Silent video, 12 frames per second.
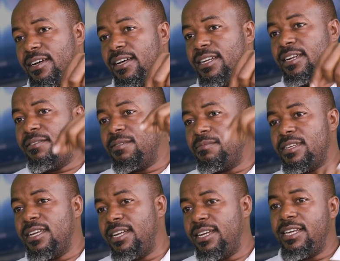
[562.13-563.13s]
And then from
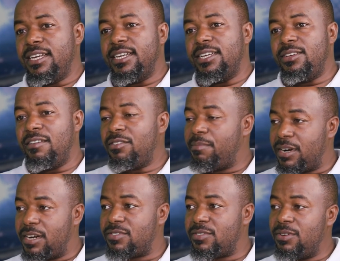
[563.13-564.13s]
Sunday, you have no
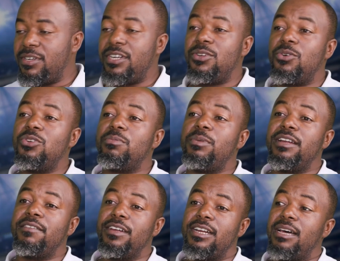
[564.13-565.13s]
practice round. Then you're going to play
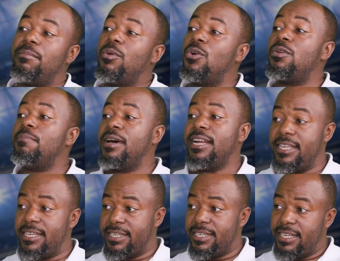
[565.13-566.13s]
at VetLab on
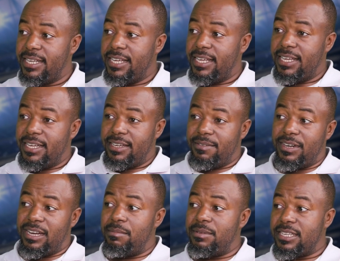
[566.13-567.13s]
Monday.
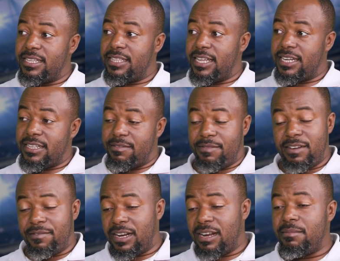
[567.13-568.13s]
VetLab
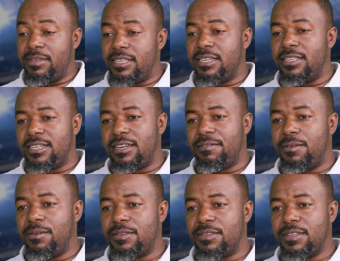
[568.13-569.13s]
is a tough
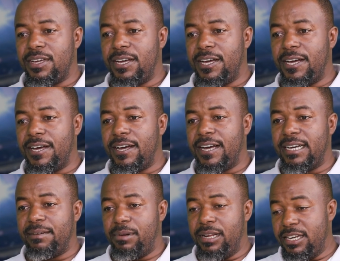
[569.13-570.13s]
course.
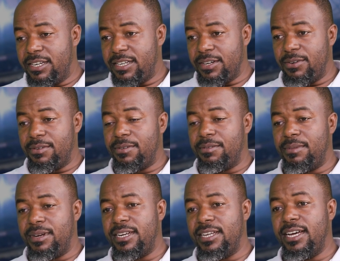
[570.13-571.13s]
I played it on
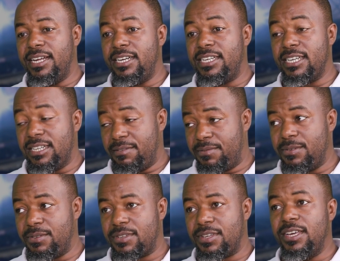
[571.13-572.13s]
Monday, and it's a tough
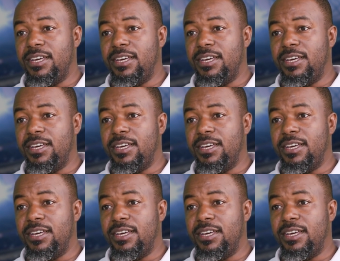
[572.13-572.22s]
course.